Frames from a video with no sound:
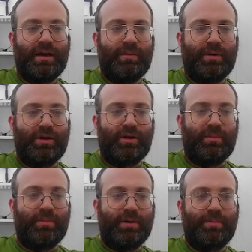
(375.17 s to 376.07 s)

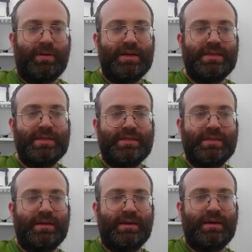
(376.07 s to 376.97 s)
binomial put prices.
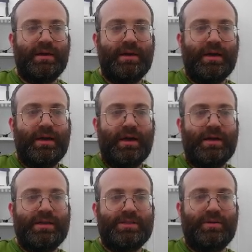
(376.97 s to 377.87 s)

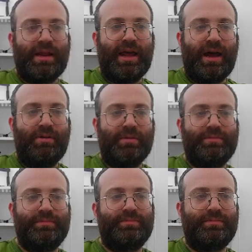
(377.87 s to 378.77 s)
So now,
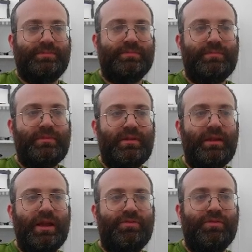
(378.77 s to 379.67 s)

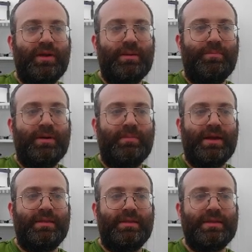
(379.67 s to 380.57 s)
if we
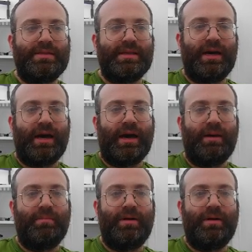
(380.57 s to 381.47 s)
implement this
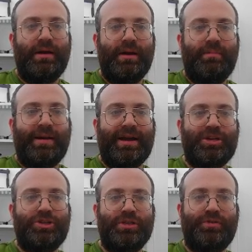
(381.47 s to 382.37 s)

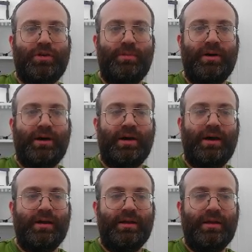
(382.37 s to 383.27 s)
Black-Scholes
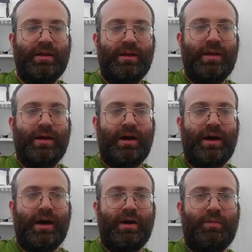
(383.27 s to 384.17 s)
formula,
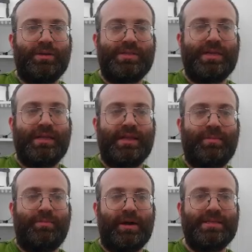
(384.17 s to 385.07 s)
we'll see that
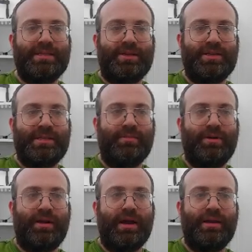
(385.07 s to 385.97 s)
the prices are
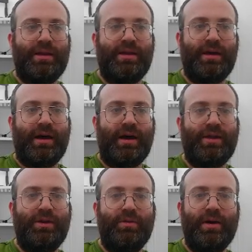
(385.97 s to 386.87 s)
similar. And
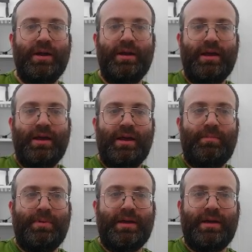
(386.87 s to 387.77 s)
you know what?
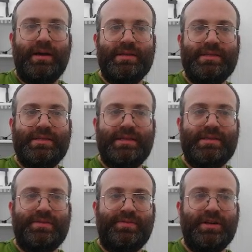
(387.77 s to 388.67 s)
Because
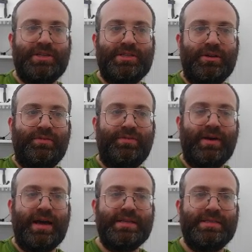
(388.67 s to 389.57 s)
this finished so
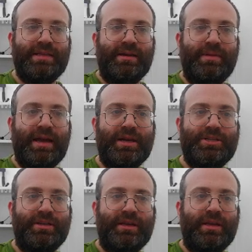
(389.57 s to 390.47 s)
fast, let me
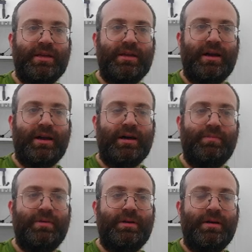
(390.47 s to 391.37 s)
actually,
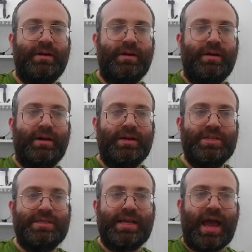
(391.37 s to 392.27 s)
let's
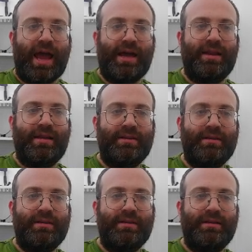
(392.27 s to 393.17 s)
just add,
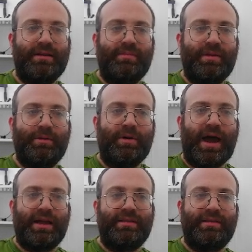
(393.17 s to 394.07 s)
maybe we'll
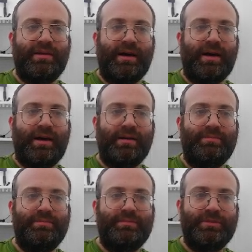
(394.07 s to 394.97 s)
add
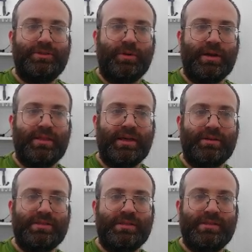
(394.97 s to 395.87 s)

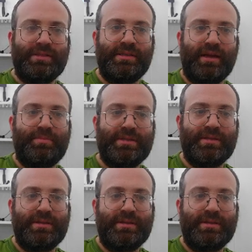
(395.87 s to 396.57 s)
20,000 steps.